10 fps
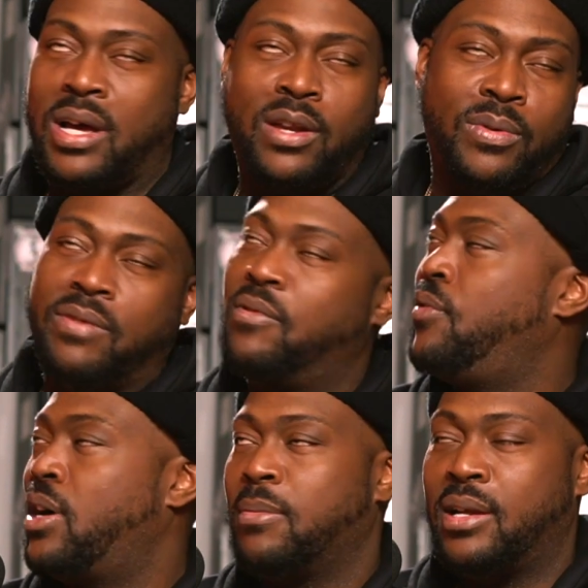where I don't give a
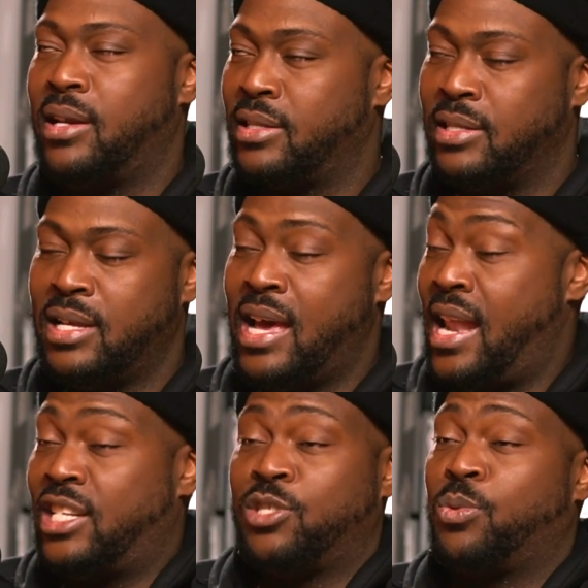fuck about nothing,
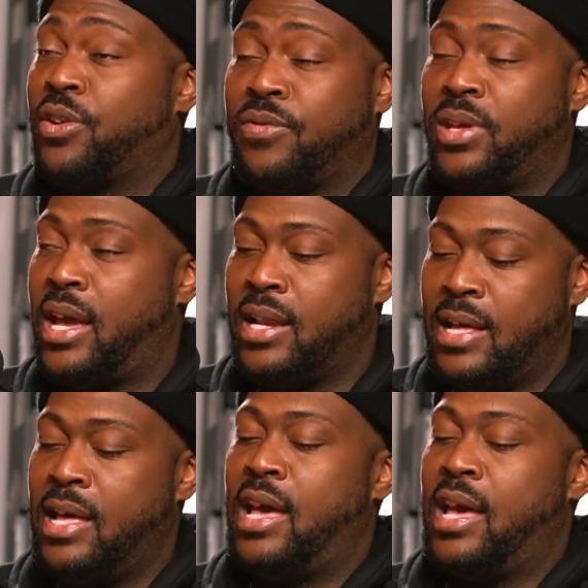and I just want to create,